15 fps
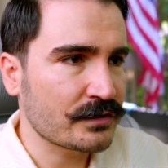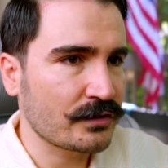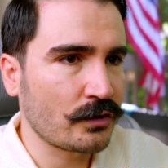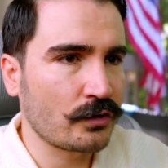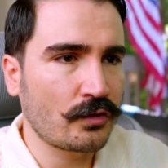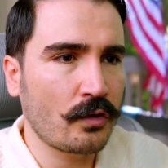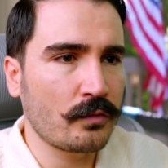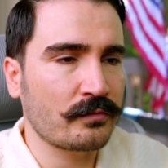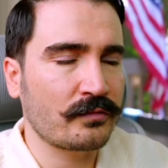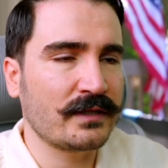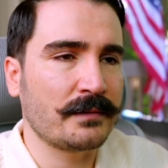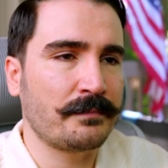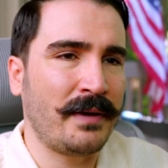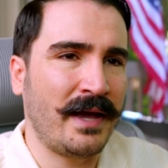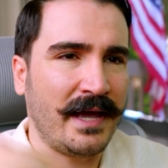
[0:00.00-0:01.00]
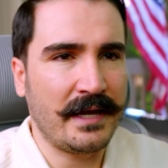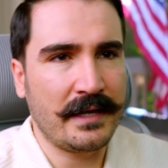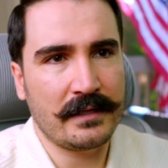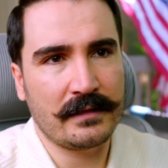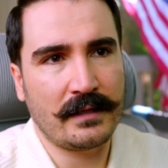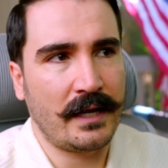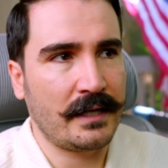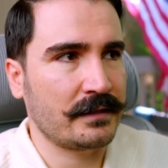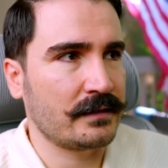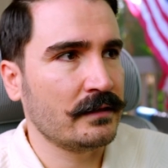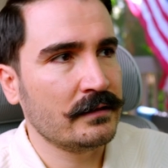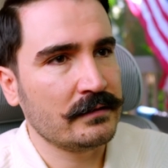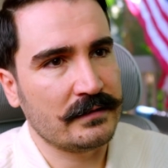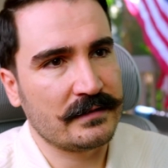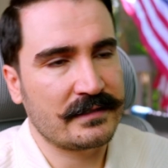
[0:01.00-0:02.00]
So you don't really pay like
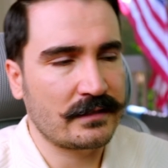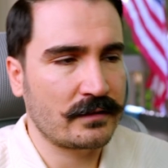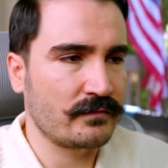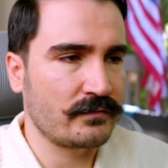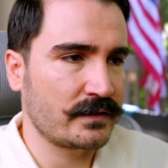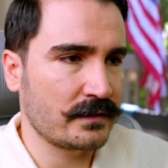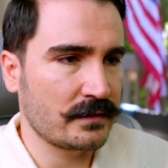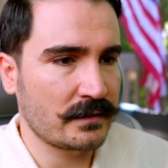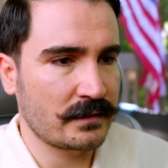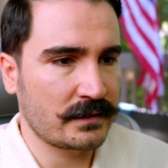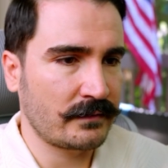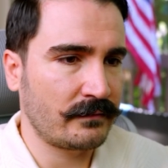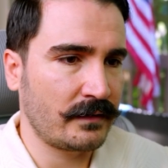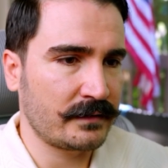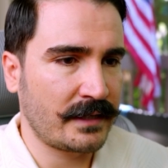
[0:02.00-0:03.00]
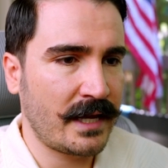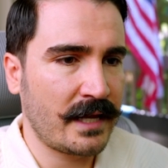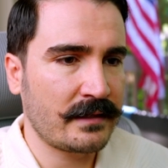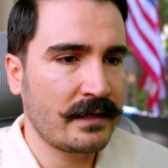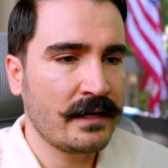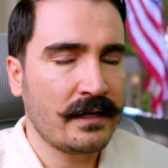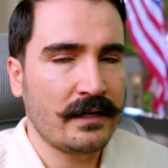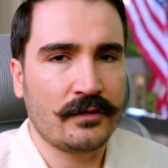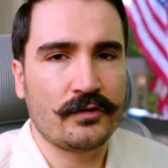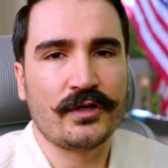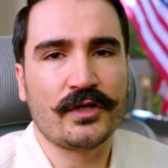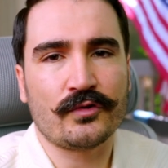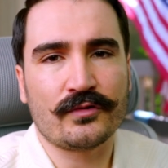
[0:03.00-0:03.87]
these services and stuff like that. You need to